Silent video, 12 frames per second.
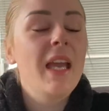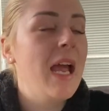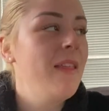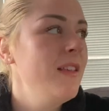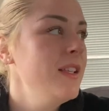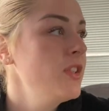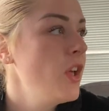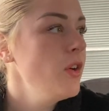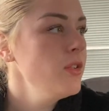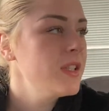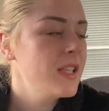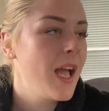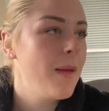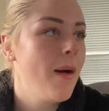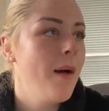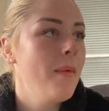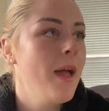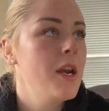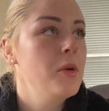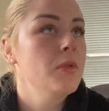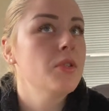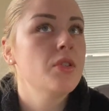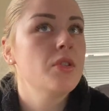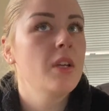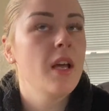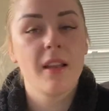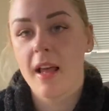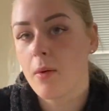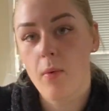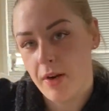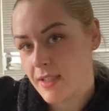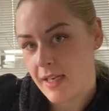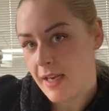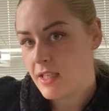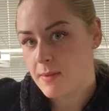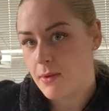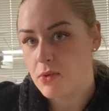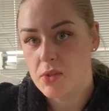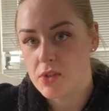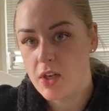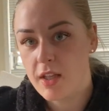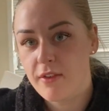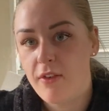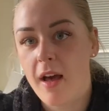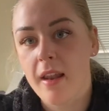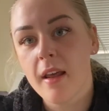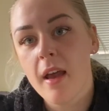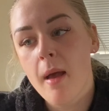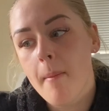And this girl just came up and it was, and like worked out next to me, which was totally fine.